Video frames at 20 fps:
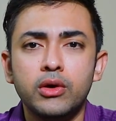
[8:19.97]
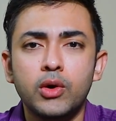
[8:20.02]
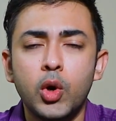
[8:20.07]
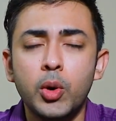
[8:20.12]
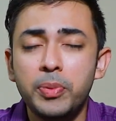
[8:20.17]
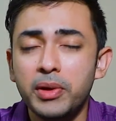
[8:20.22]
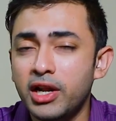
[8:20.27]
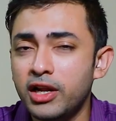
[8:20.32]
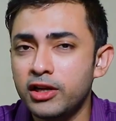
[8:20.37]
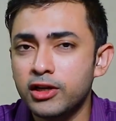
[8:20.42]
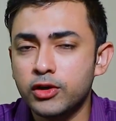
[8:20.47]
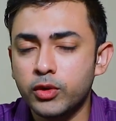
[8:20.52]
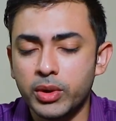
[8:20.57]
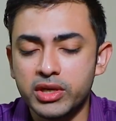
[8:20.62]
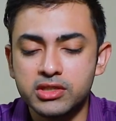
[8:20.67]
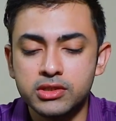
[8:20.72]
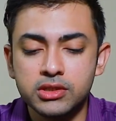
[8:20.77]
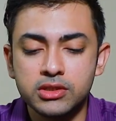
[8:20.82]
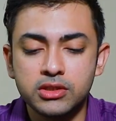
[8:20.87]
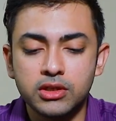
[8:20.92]
Open-ended
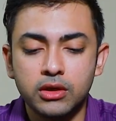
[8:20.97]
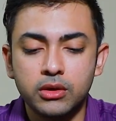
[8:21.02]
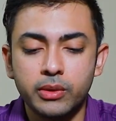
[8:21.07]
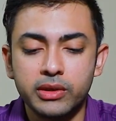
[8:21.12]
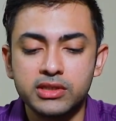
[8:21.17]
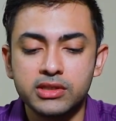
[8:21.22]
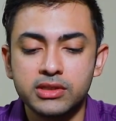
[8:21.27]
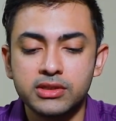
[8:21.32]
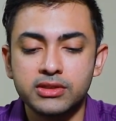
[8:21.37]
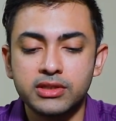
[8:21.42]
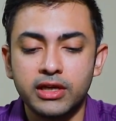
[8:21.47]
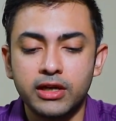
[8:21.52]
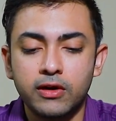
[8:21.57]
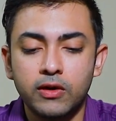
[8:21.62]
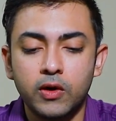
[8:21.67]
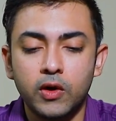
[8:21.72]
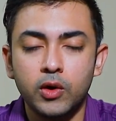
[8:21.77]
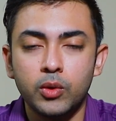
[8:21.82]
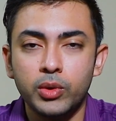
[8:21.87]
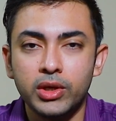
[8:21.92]
questions are questions that
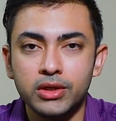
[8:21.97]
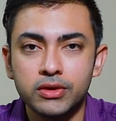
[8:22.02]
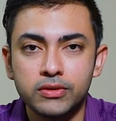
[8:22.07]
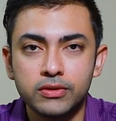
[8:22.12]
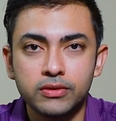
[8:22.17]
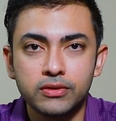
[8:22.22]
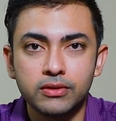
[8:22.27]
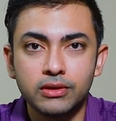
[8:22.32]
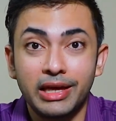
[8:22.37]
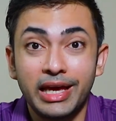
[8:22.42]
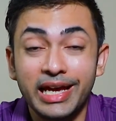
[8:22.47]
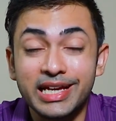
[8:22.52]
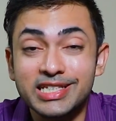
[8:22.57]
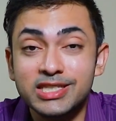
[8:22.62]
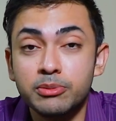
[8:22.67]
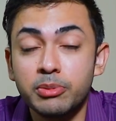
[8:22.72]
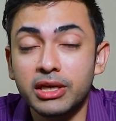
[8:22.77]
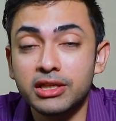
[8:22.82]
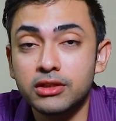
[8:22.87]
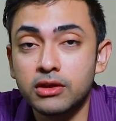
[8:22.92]
are always
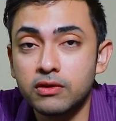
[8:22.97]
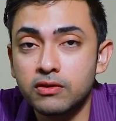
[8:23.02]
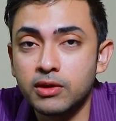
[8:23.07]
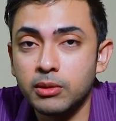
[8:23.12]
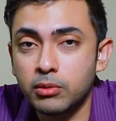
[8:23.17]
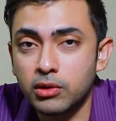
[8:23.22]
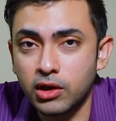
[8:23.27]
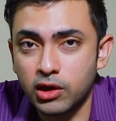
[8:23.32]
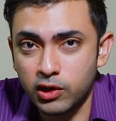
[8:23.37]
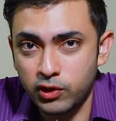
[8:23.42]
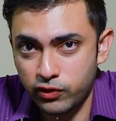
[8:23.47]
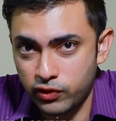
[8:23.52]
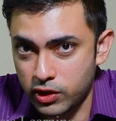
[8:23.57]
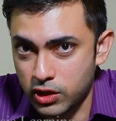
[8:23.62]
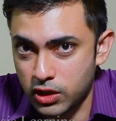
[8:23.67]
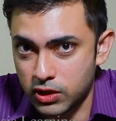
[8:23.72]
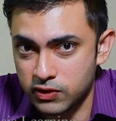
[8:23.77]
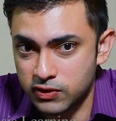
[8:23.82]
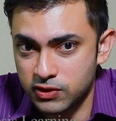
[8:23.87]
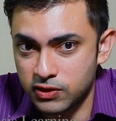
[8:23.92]
expecting some kind of an
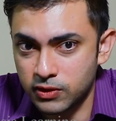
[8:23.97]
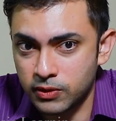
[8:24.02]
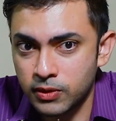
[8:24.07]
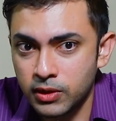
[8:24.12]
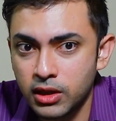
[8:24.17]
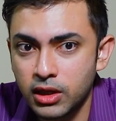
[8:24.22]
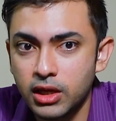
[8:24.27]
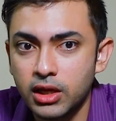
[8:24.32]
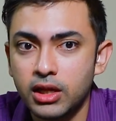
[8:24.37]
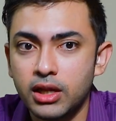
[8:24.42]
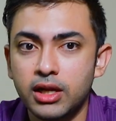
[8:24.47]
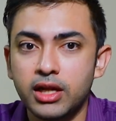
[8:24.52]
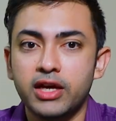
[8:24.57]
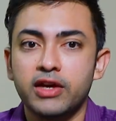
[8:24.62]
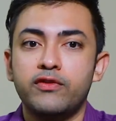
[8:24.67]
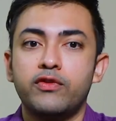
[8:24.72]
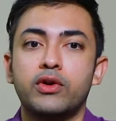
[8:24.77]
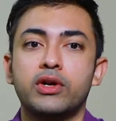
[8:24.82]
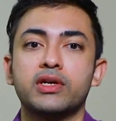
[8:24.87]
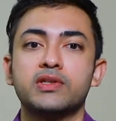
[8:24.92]
answer.
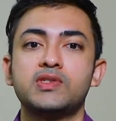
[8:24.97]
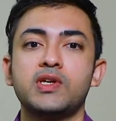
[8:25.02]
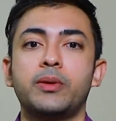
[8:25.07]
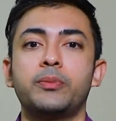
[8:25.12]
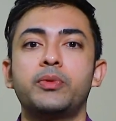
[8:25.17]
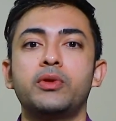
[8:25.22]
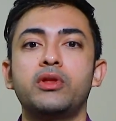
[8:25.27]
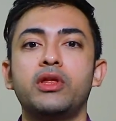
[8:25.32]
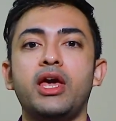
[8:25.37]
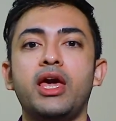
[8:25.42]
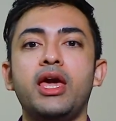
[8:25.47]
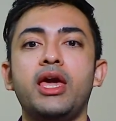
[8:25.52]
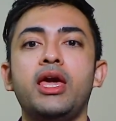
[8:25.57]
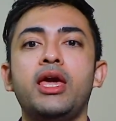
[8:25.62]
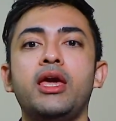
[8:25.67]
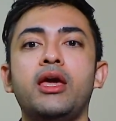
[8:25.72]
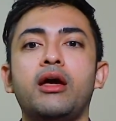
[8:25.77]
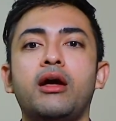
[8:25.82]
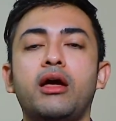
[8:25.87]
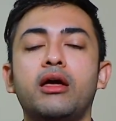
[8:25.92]
Like for example,
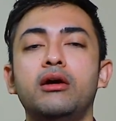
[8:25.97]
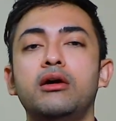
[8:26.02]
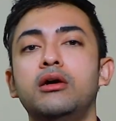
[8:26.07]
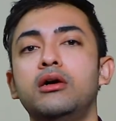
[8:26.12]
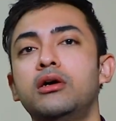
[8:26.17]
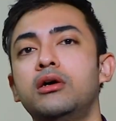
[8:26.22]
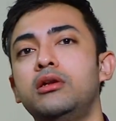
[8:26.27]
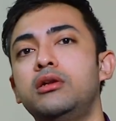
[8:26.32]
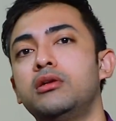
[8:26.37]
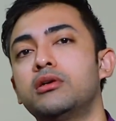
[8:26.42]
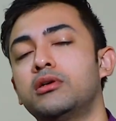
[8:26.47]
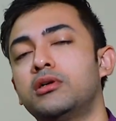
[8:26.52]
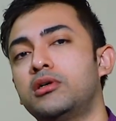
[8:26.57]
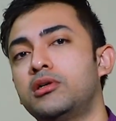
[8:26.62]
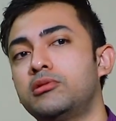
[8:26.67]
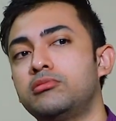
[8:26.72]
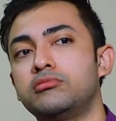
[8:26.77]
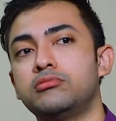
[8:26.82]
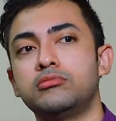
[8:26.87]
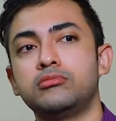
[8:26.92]
hey, I heard
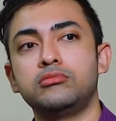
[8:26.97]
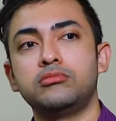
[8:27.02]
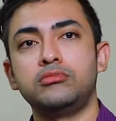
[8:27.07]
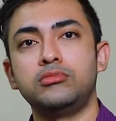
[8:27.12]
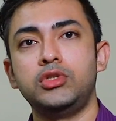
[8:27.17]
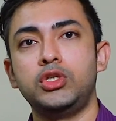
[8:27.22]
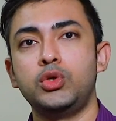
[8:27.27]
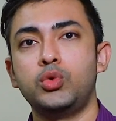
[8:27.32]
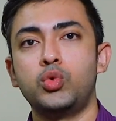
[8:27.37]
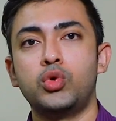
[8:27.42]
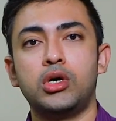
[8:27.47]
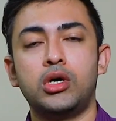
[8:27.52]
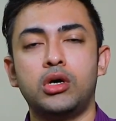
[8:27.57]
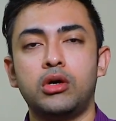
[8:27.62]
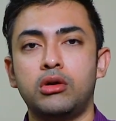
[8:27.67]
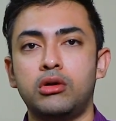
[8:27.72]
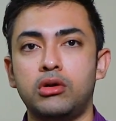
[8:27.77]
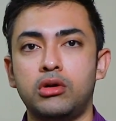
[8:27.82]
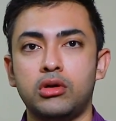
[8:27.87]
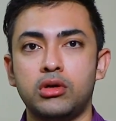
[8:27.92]
you
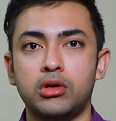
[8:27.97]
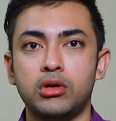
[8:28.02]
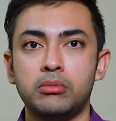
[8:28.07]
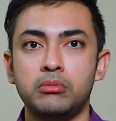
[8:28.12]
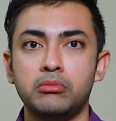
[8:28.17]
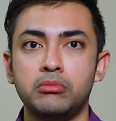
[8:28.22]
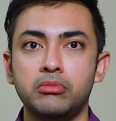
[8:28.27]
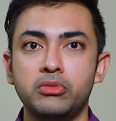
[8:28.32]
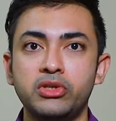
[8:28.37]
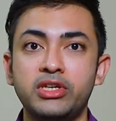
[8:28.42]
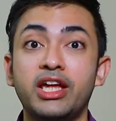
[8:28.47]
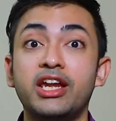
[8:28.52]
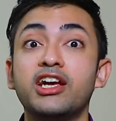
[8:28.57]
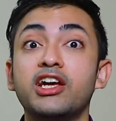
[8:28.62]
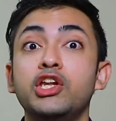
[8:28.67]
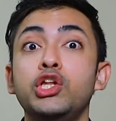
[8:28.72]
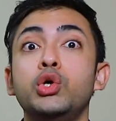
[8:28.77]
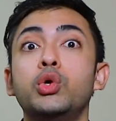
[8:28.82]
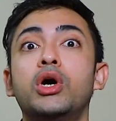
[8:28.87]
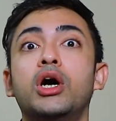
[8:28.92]
are getting
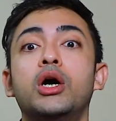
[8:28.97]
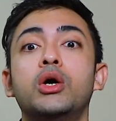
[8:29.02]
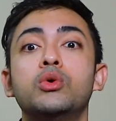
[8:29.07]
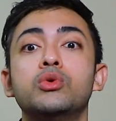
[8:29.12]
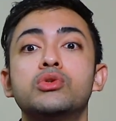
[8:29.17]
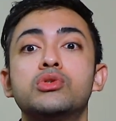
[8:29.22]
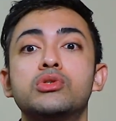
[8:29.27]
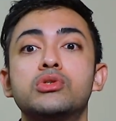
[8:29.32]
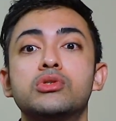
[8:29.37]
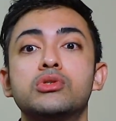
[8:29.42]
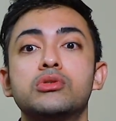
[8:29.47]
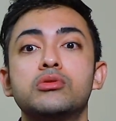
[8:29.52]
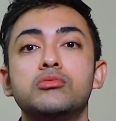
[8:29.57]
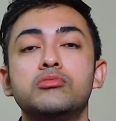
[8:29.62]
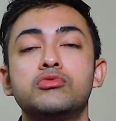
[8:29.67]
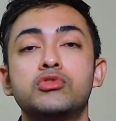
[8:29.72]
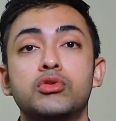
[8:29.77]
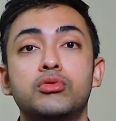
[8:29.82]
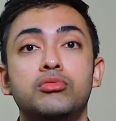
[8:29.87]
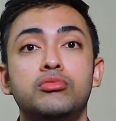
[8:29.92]
a new house,
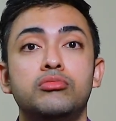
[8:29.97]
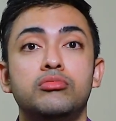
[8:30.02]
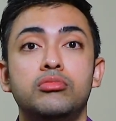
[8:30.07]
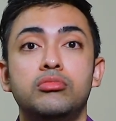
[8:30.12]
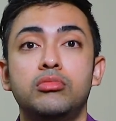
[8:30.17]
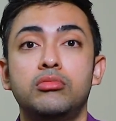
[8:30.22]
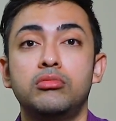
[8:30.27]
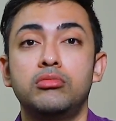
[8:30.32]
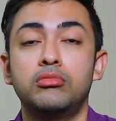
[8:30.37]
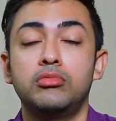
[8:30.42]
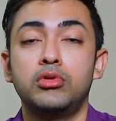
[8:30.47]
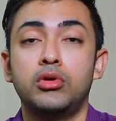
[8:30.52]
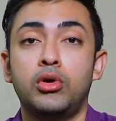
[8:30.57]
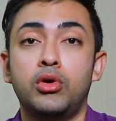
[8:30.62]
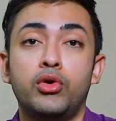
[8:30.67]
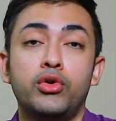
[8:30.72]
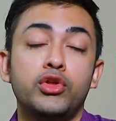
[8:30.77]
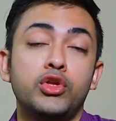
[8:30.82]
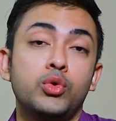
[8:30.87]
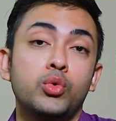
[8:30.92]

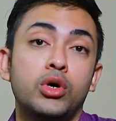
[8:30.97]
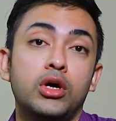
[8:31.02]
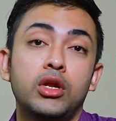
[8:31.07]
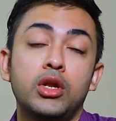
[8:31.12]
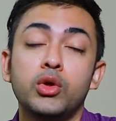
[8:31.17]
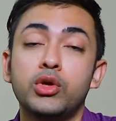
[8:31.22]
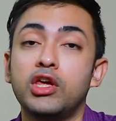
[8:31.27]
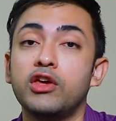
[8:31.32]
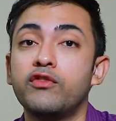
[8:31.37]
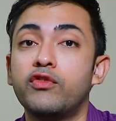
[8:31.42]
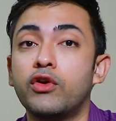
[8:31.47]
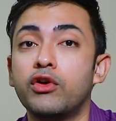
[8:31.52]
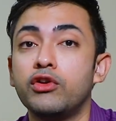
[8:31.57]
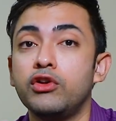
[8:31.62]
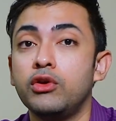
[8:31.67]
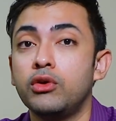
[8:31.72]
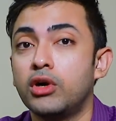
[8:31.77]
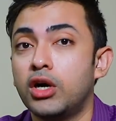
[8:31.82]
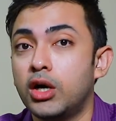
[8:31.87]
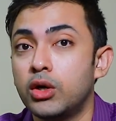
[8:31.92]
or you are looking for a
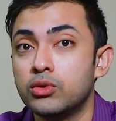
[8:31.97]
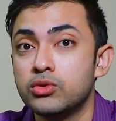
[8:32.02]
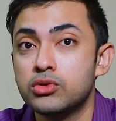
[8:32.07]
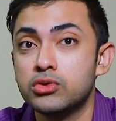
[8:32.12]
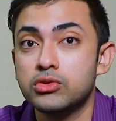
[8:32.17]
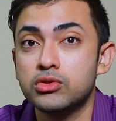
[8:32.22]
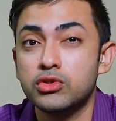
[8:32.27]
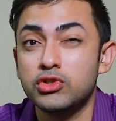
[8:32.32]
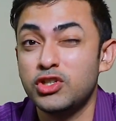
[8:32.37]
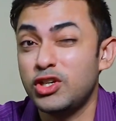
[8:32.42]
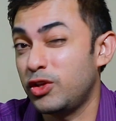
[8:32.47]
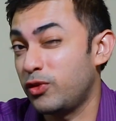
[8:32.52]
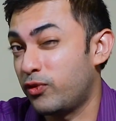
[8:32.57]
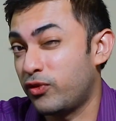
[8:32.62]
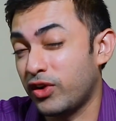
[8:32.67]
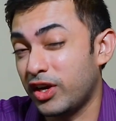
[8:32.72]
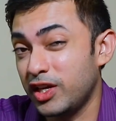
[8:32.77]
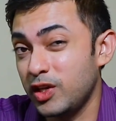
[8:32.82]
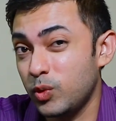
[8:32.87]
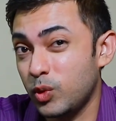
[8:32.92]
new house. So did you
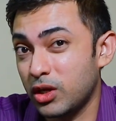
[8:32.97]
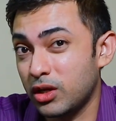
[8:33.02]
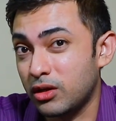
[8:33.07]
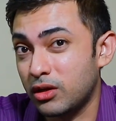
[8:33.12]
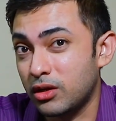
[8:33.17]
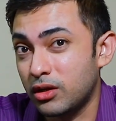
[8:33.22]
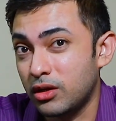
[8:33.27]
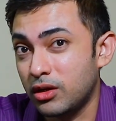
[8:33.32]
find one?